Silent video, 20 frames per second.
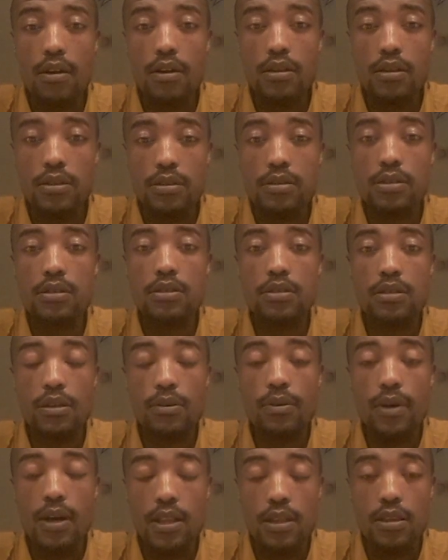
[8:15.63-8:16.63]
It is the
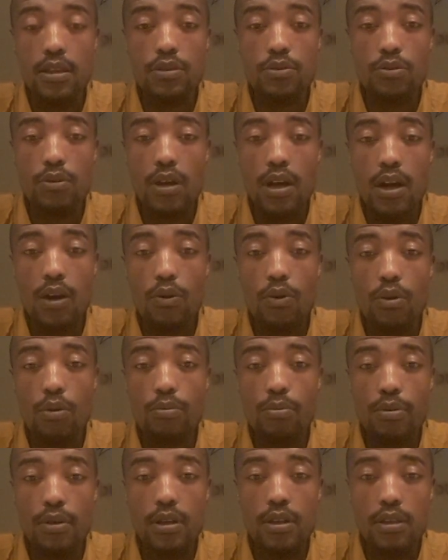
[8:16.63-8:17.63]
one that we are
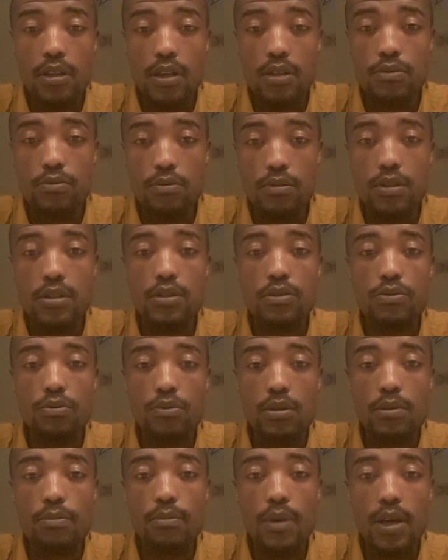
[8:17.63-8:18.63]
hoping that it
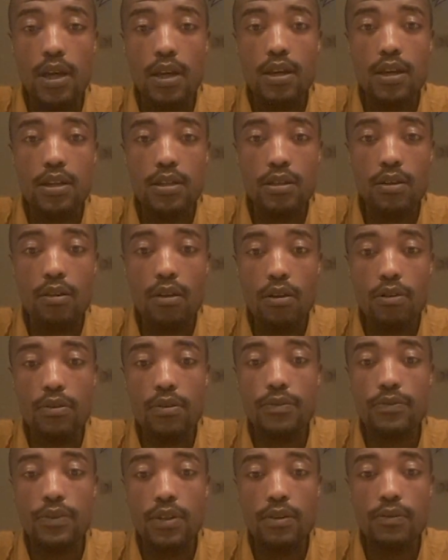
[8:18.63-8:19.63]
will make a lot
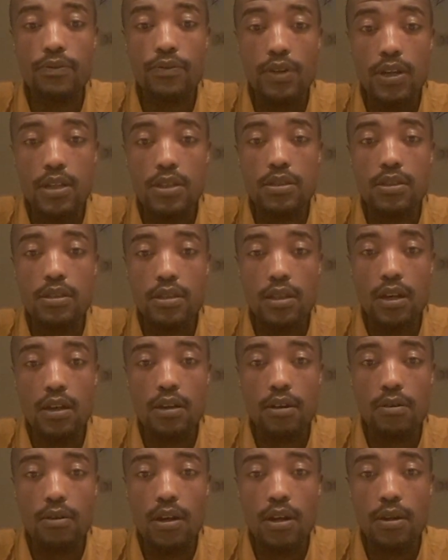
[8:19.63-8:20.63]
of difference in
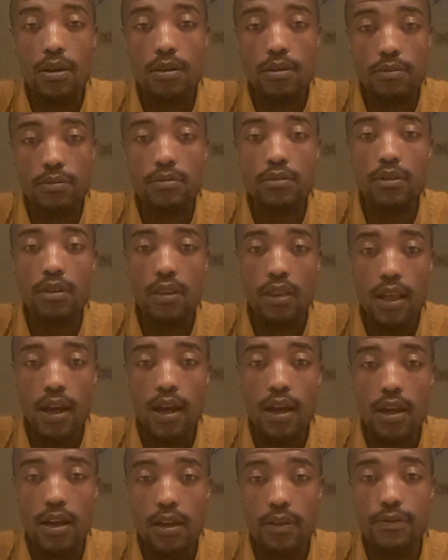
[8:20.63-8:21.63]
our
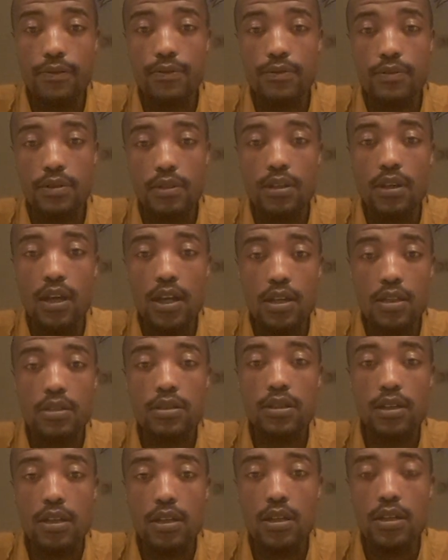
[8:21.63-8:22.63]
lives as
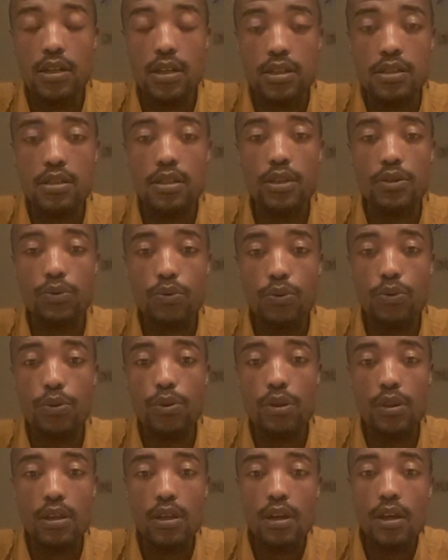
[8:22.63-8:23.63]
a
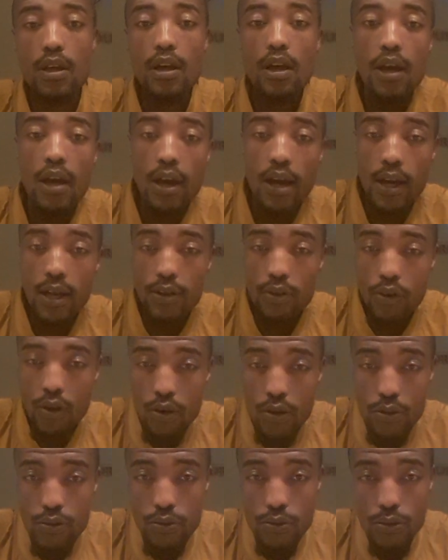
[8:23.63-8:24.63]
youth. And
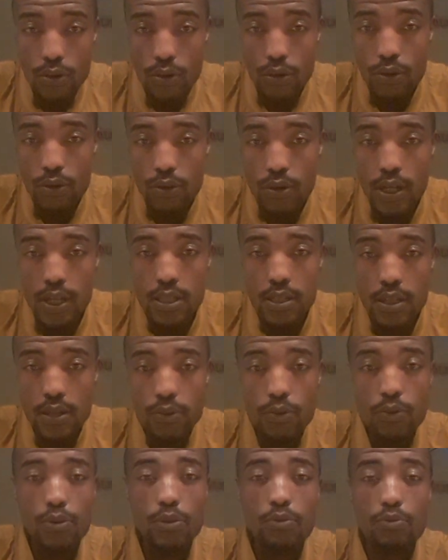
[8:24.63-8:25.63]
also as a
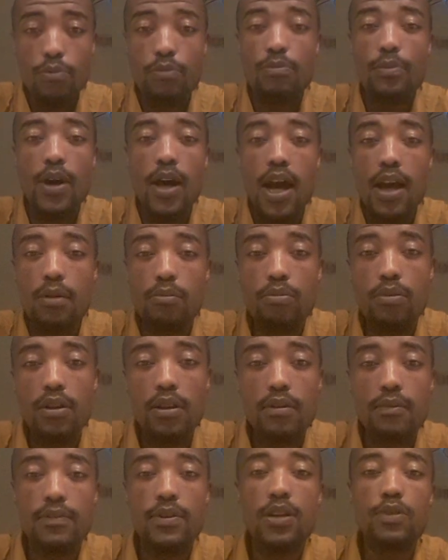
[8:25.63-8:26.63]
youth, I
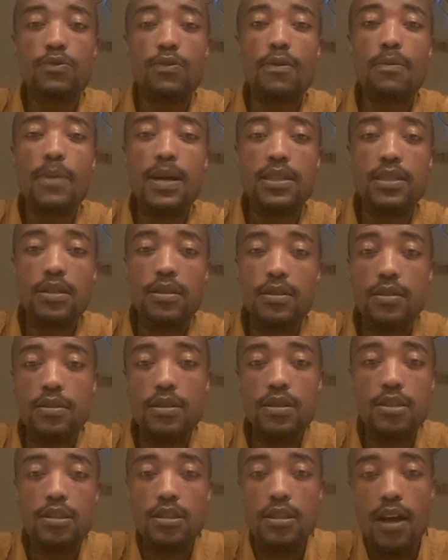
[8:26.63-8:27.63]
believe that we mustn't
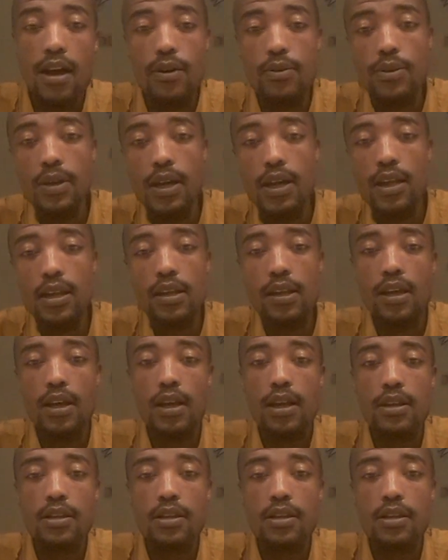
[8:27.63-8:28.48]
sit down and